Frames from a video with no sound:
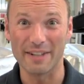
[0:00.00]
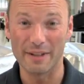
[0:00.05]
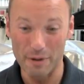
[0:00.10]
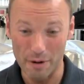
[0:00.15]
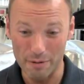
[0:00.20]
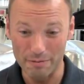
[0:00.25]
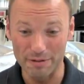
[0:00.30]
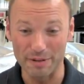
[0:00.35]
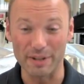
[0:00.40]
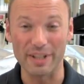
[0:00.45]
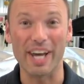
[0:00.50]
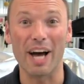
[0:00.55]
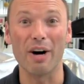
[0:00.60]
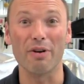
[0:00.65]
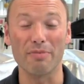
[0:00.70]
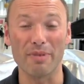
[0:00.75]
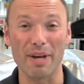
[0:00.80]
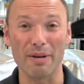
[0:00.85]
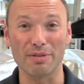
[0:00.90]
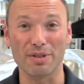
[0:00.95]
and hopefully
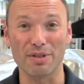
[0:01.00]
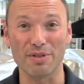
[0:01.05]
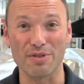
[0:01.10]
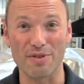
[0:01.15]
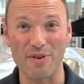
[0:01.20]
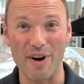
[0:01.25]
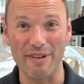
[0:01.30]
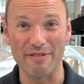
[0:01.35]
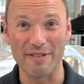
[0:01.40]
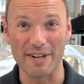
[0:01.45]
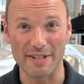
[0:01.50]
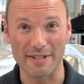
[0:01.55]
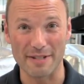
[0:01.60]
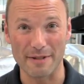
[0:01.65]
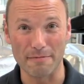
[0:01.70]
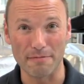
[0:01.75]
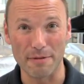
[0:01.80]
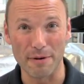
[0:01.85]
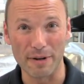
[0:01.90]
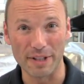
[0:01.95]
I'll be able to drive it at
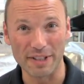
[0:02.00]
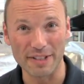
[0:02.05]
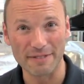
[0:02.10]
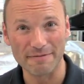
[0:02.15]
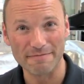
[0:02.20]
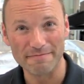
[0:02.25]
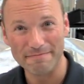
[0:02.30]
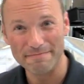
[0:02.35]
some point.